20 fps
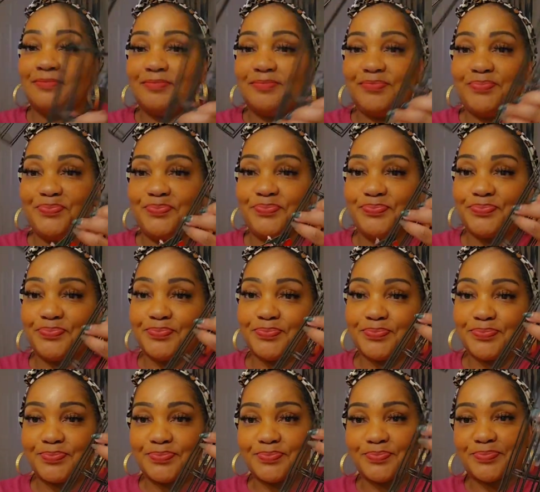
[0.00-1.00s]

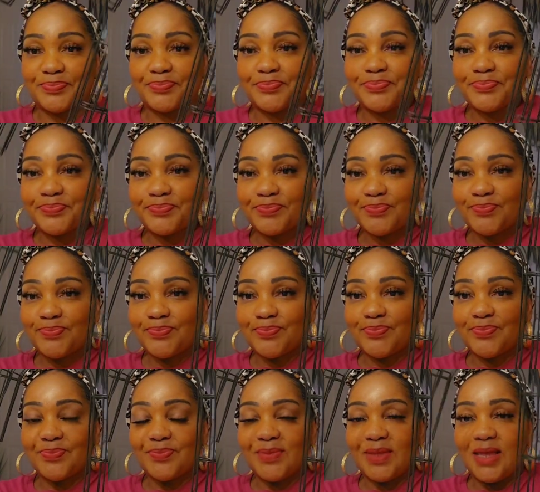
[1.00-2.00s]

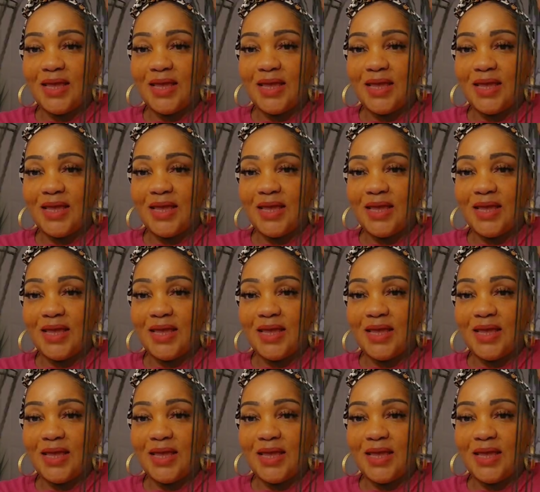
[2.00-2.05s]
No one is speaking in this clip.